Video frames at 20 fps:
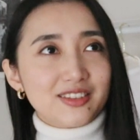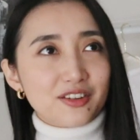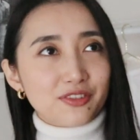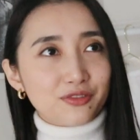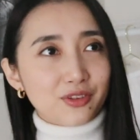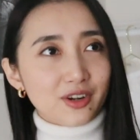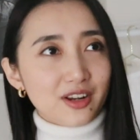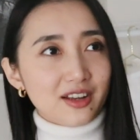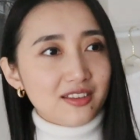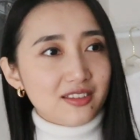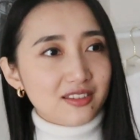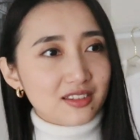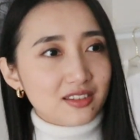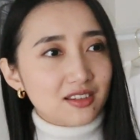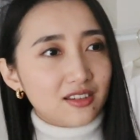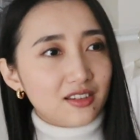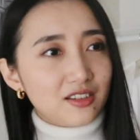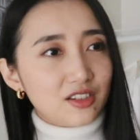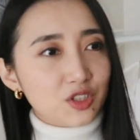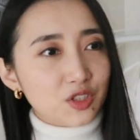different
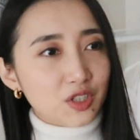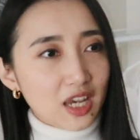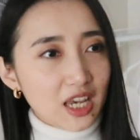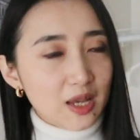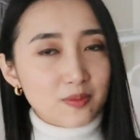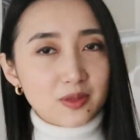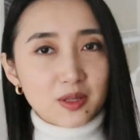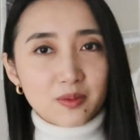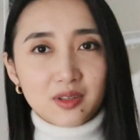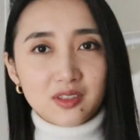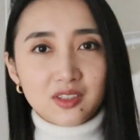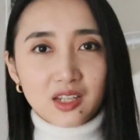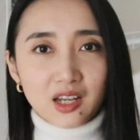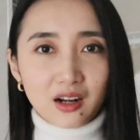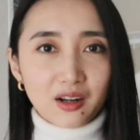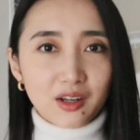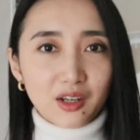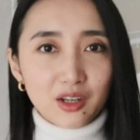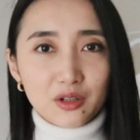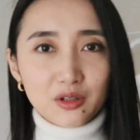shapes and
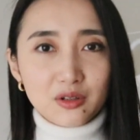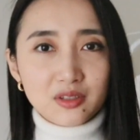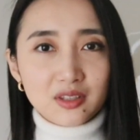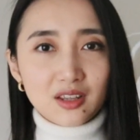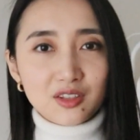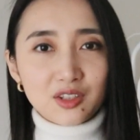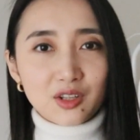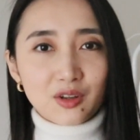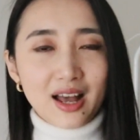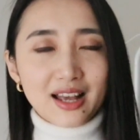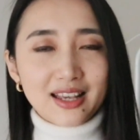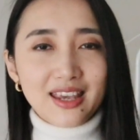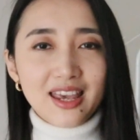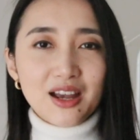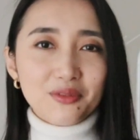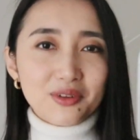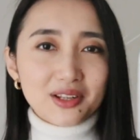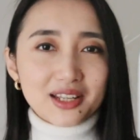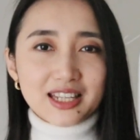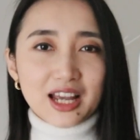materials, so I
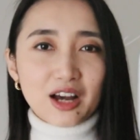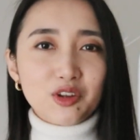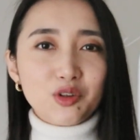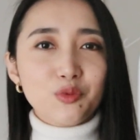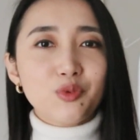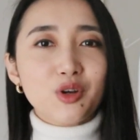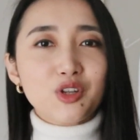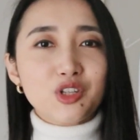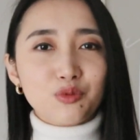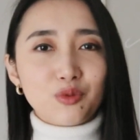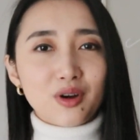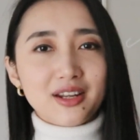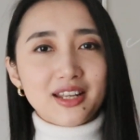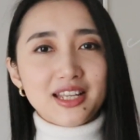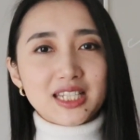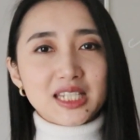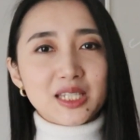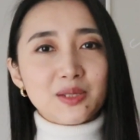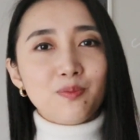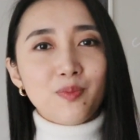can't really tell you which one
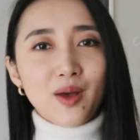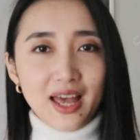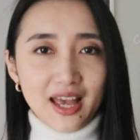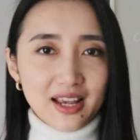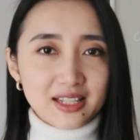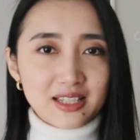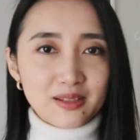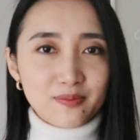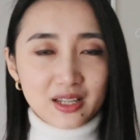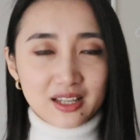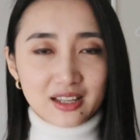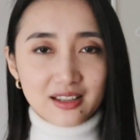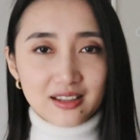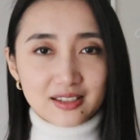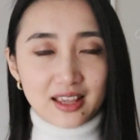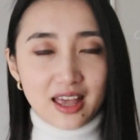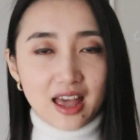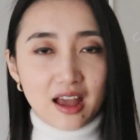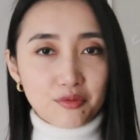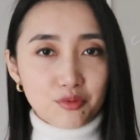is best
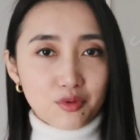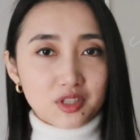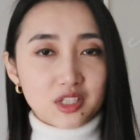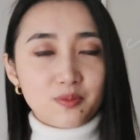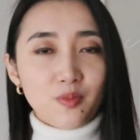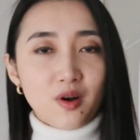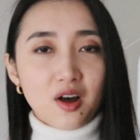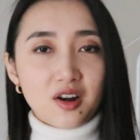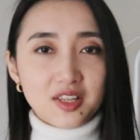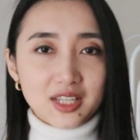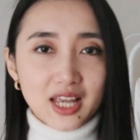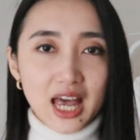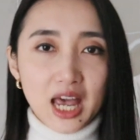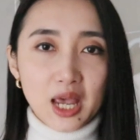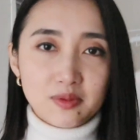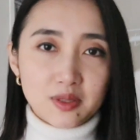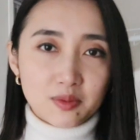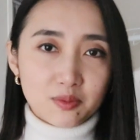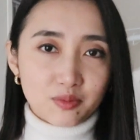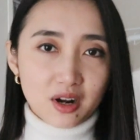because everyone's body
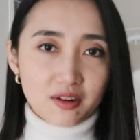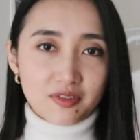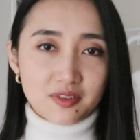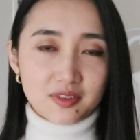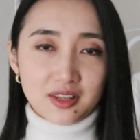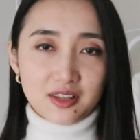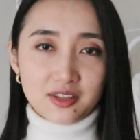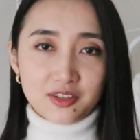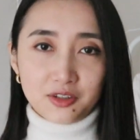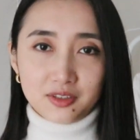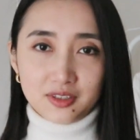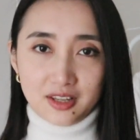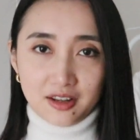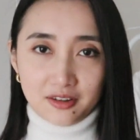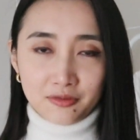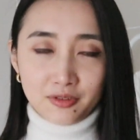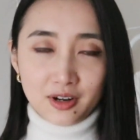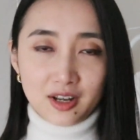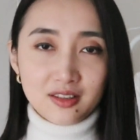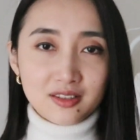types and preferences are
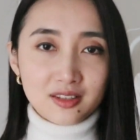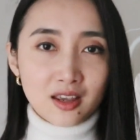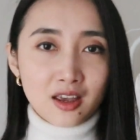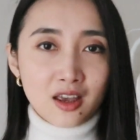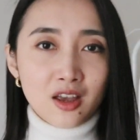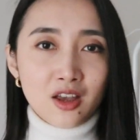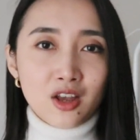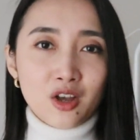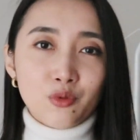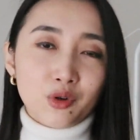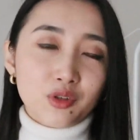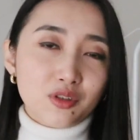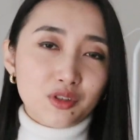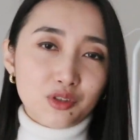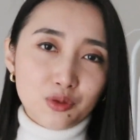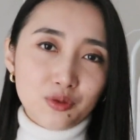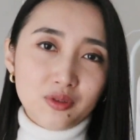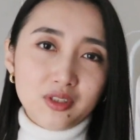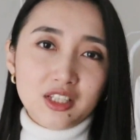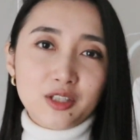different. What you
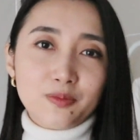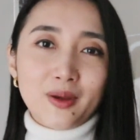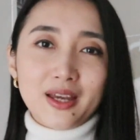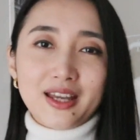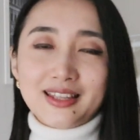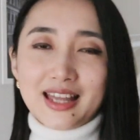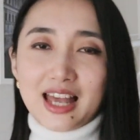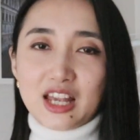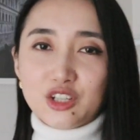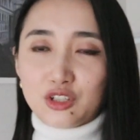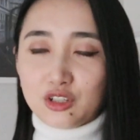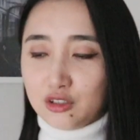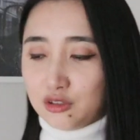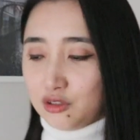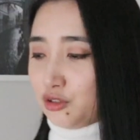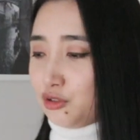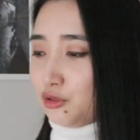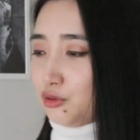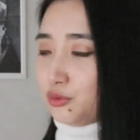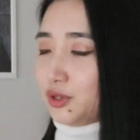do need to pay
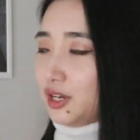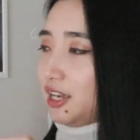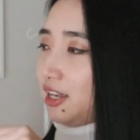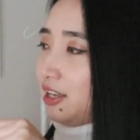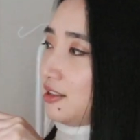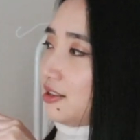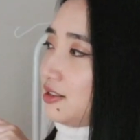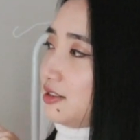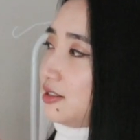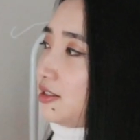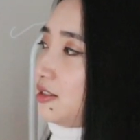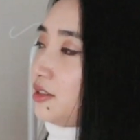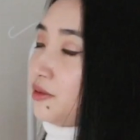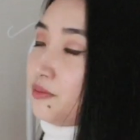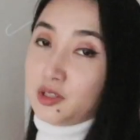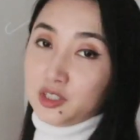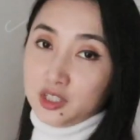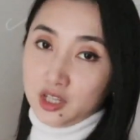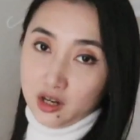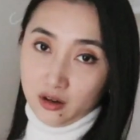attention to is the
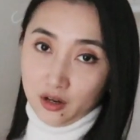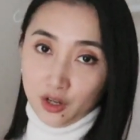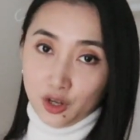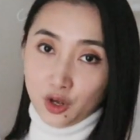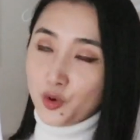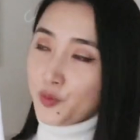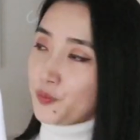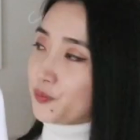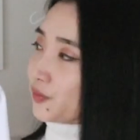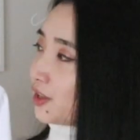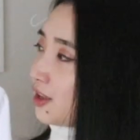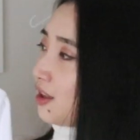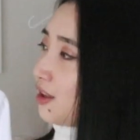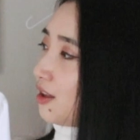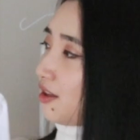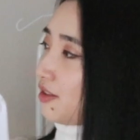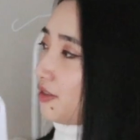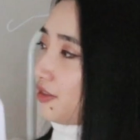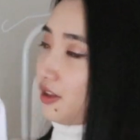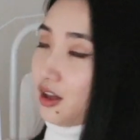material,
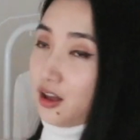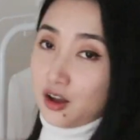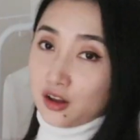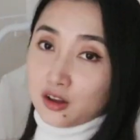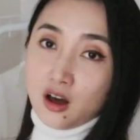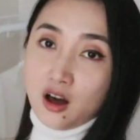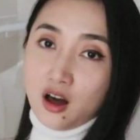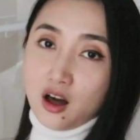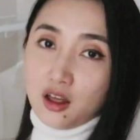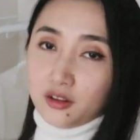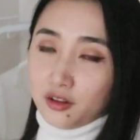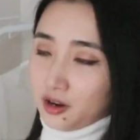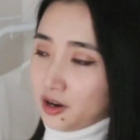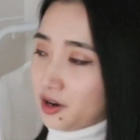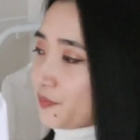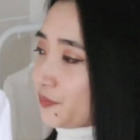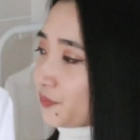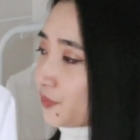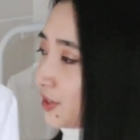the collar,